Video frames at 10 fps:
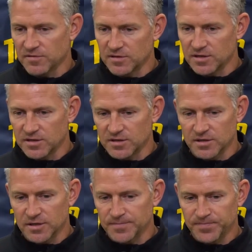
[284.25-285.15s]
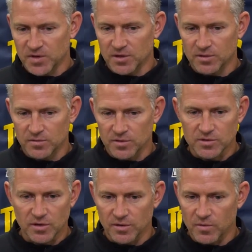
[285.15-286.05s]
And, uh, you know,
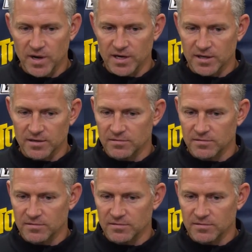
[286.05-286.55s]
there's only way to,